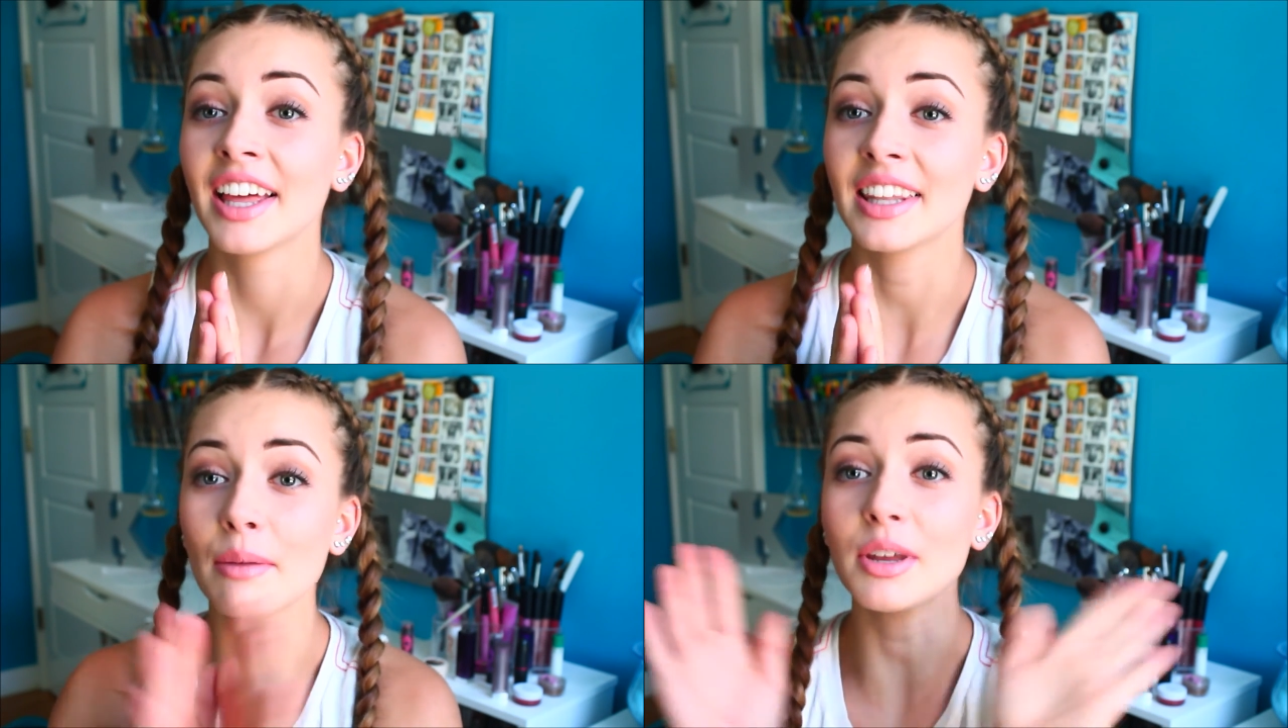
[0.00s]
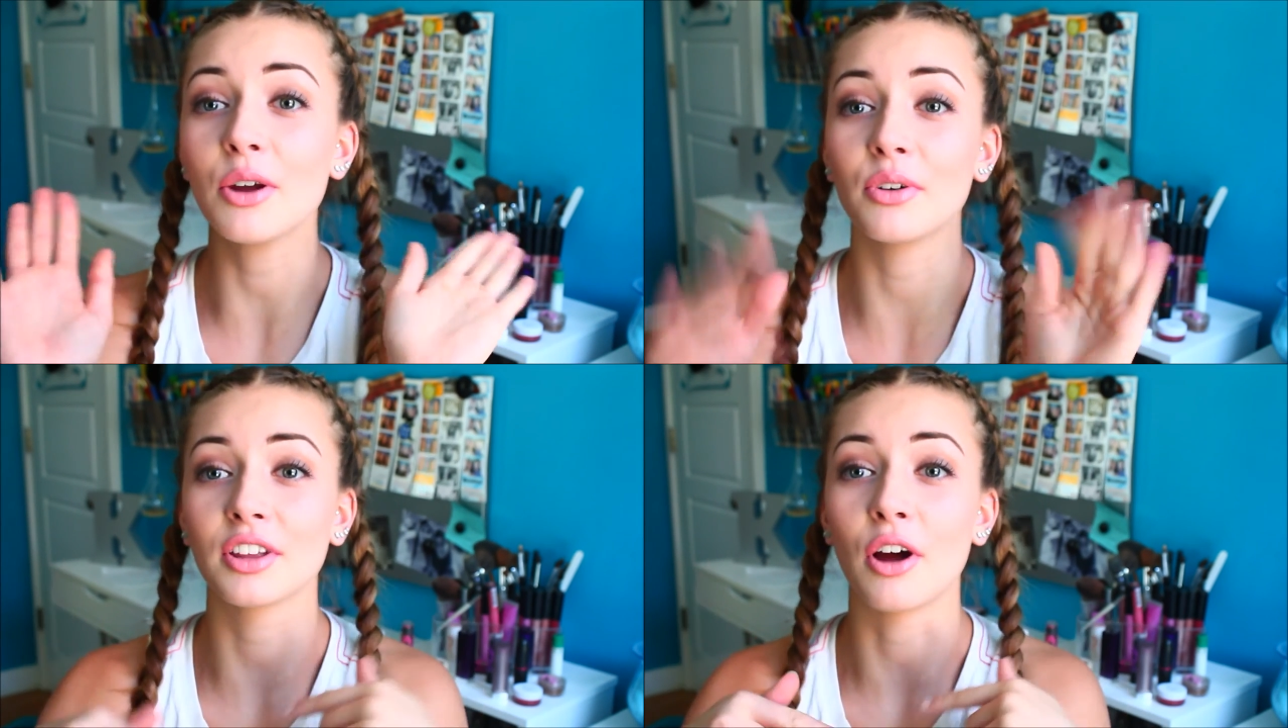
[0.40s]
let me
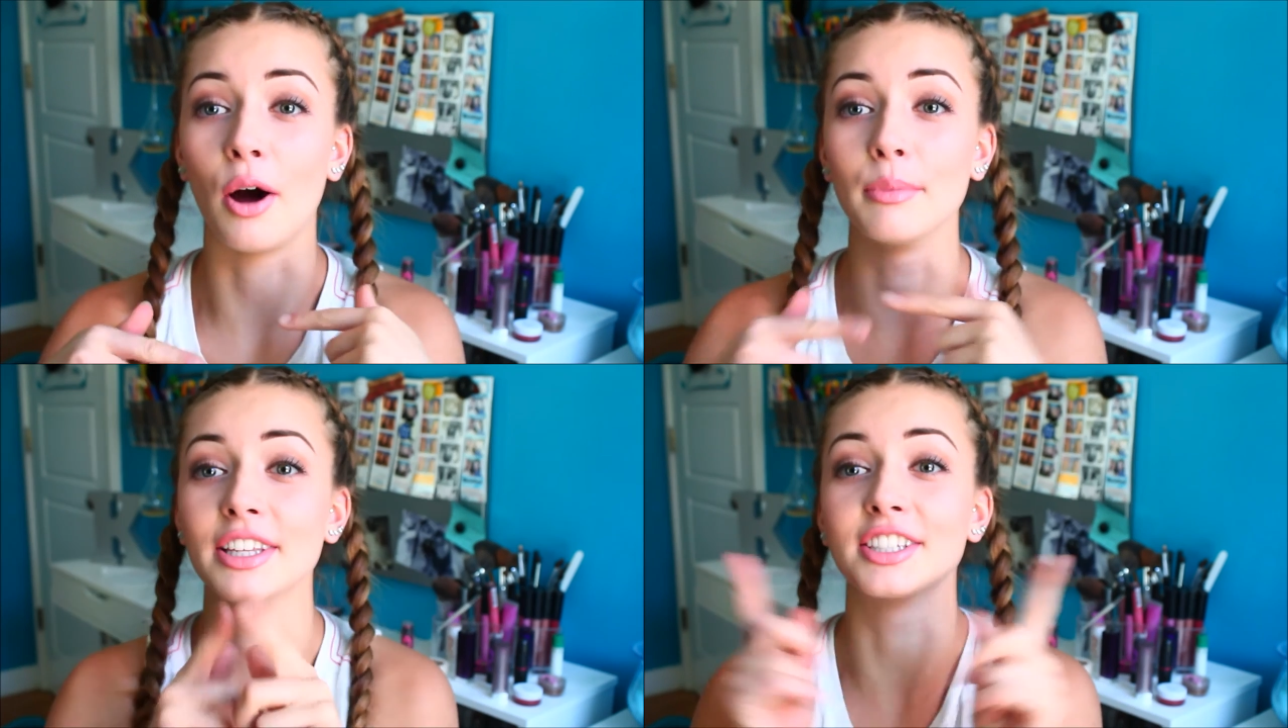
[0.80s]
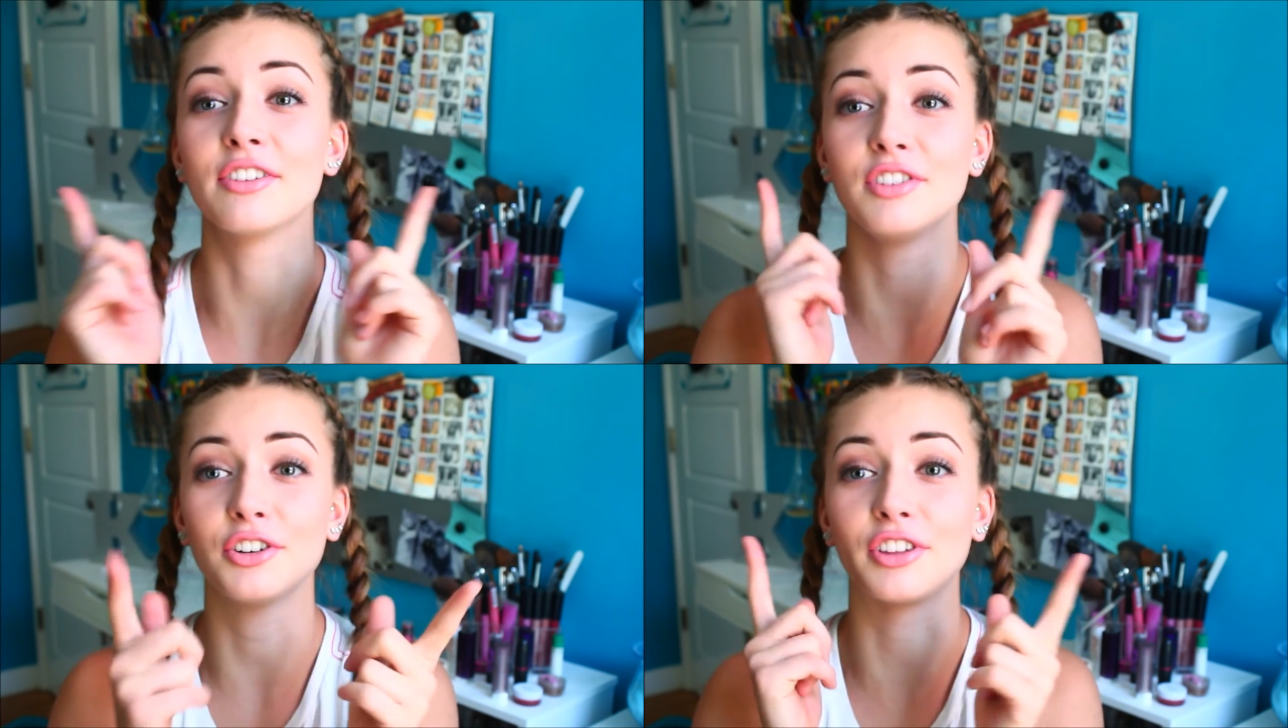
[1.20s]
know in the comments
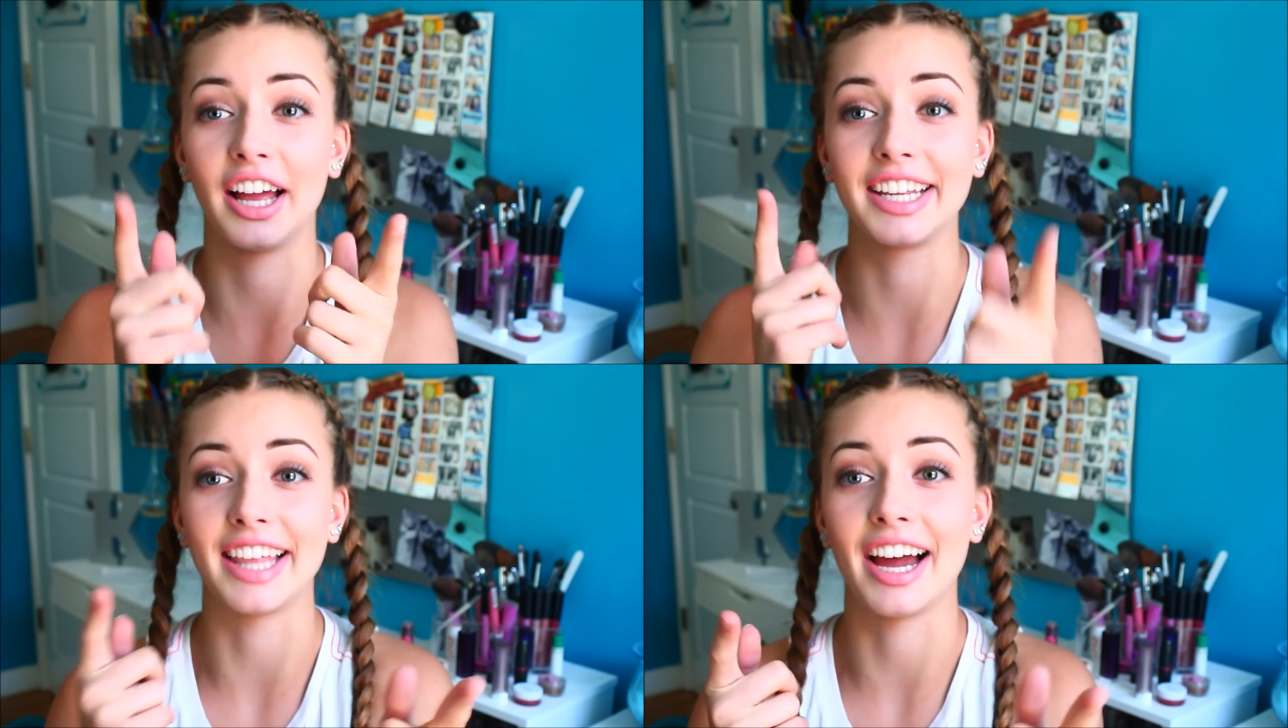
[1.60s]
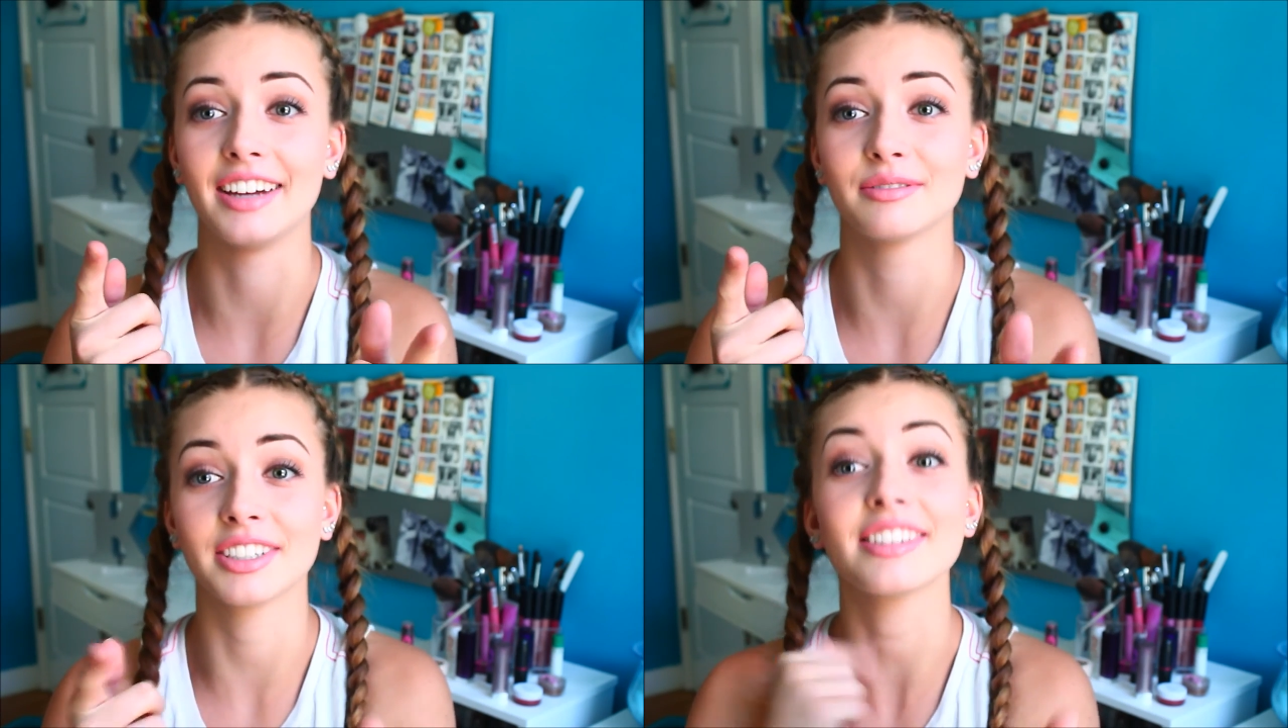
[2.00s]
if you're like that,
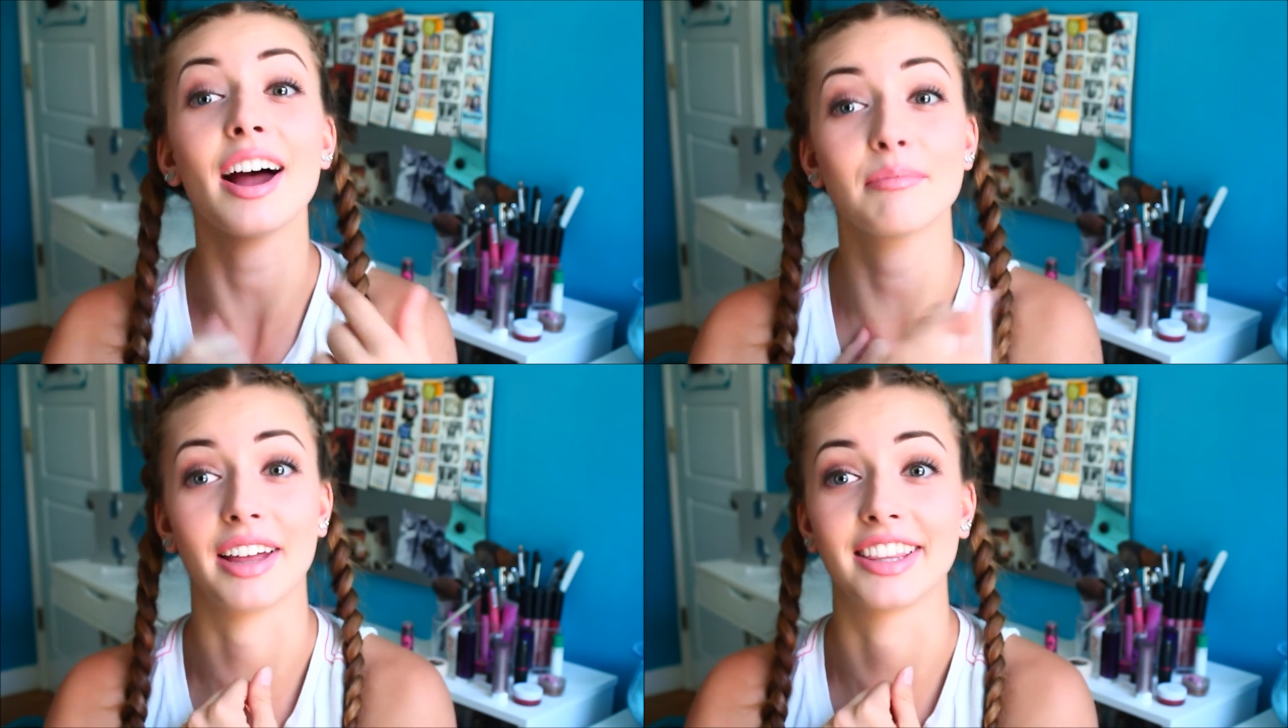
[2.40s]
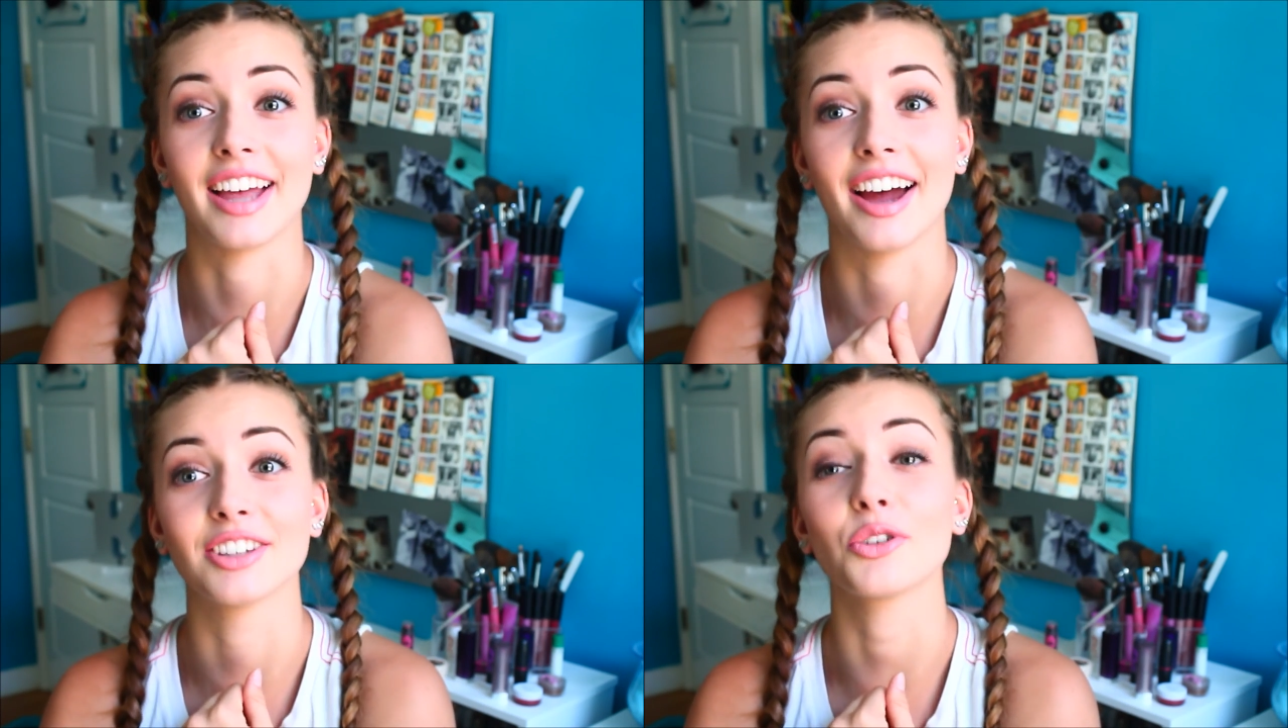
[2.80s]
because I'm like that.